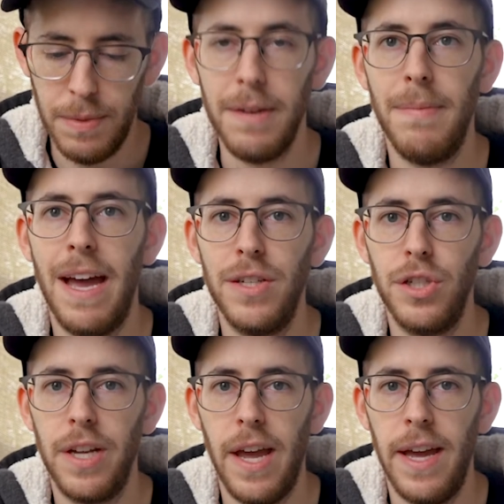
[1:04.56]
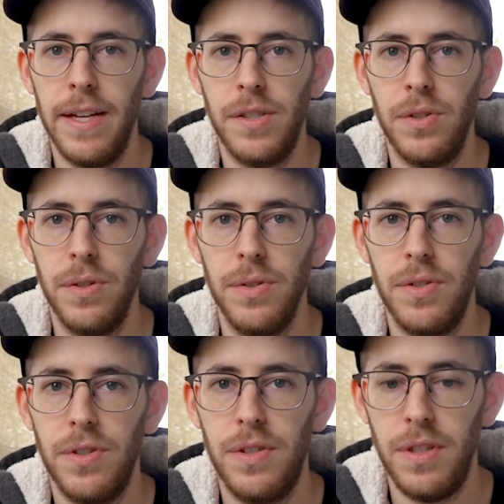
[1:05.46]
my
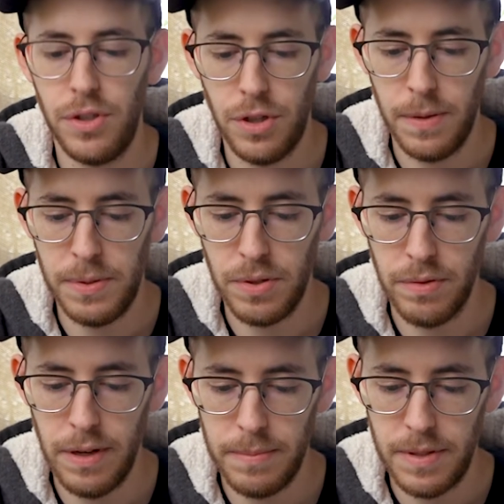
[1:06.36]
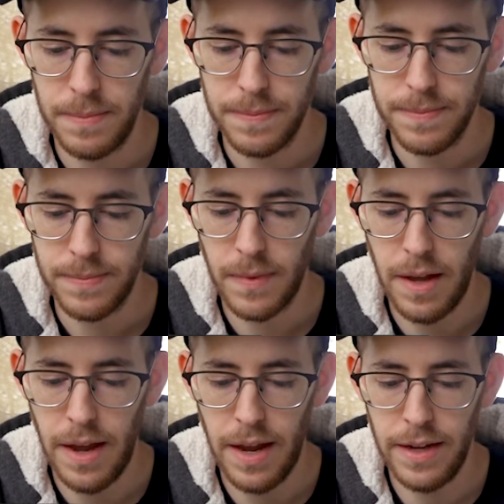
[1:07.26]
MagicAnswers C# script,
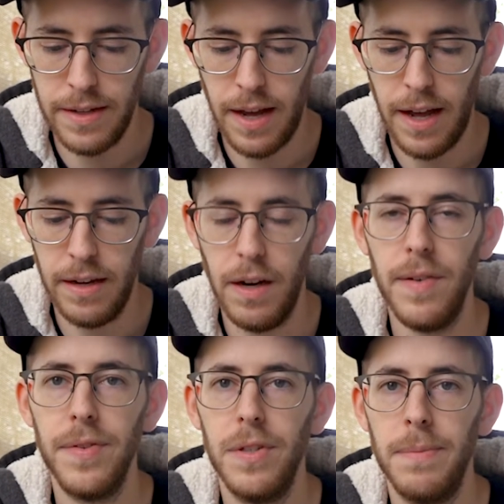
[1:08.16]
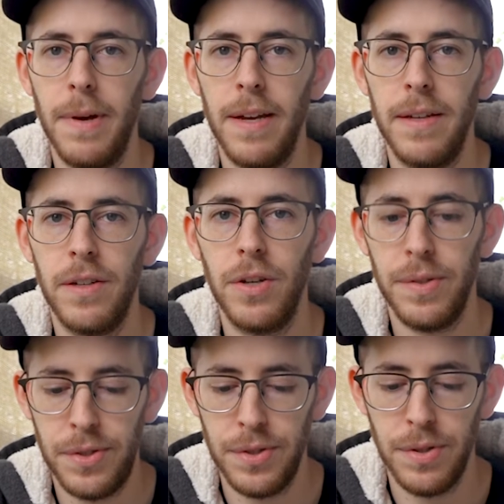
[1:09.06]
and I hovered my
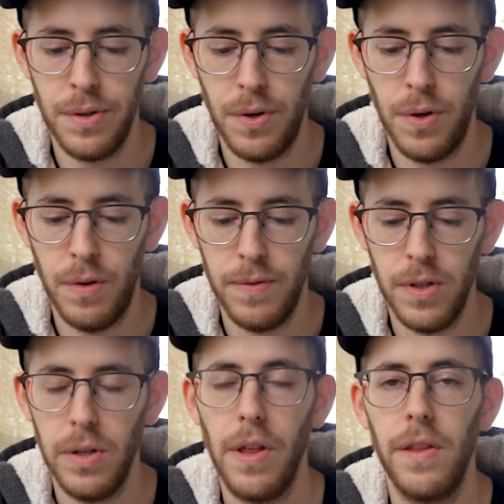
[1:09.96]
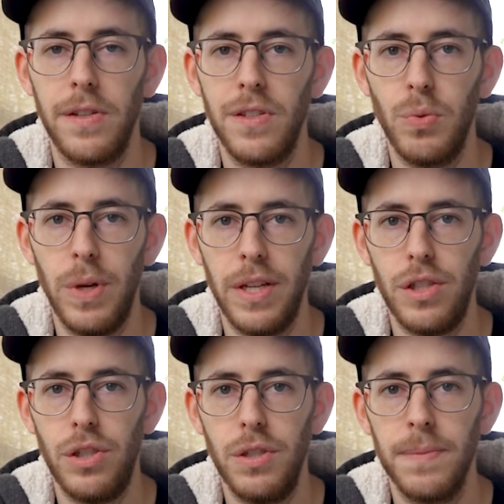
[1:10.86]
cursor over the
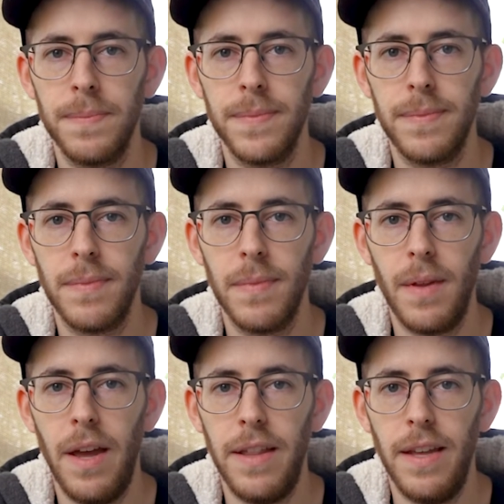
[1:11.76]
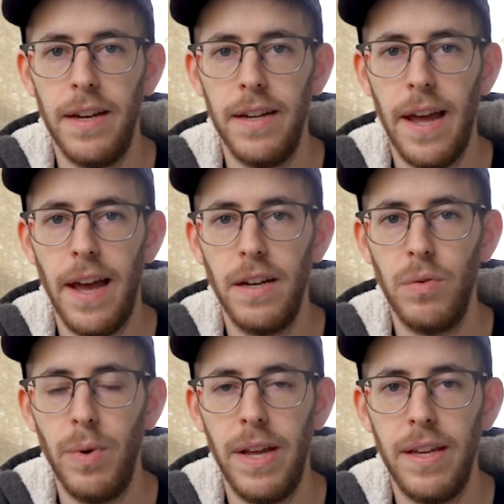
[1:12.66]
switch, and then it had a
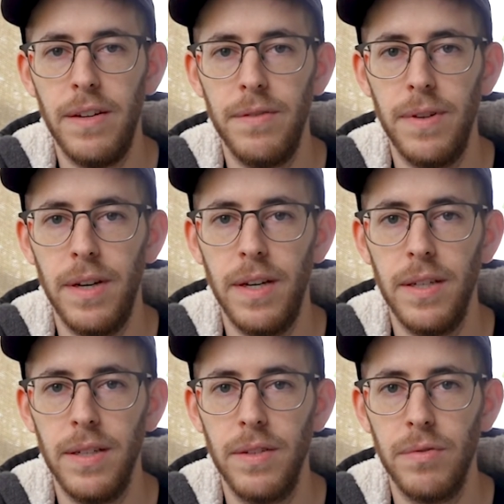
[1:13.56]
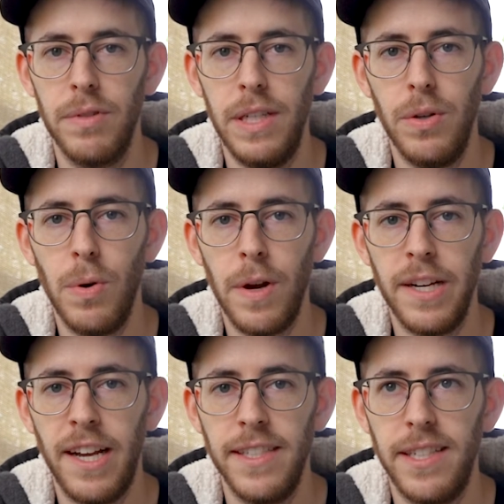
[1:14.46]
way of
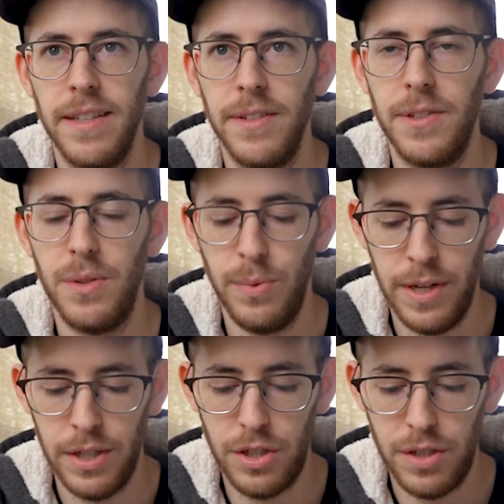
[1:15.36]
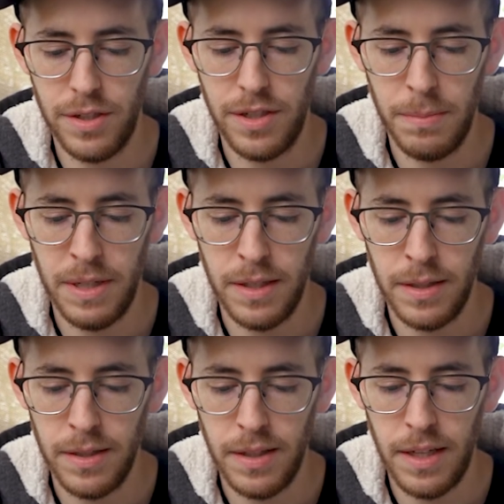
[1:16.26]
reorganizing the switch to
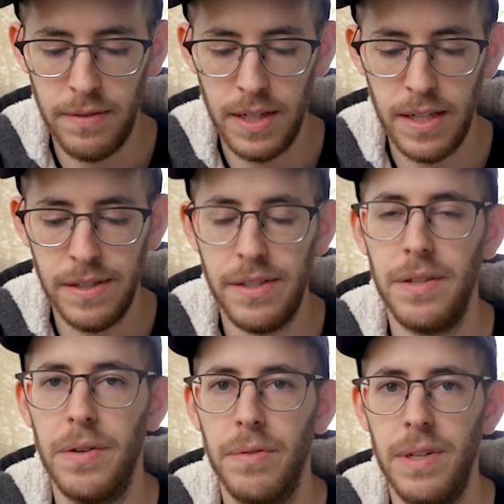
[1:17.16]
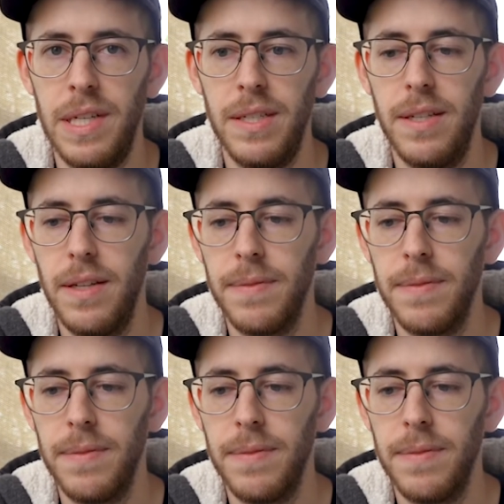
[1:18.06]
be even easier to read,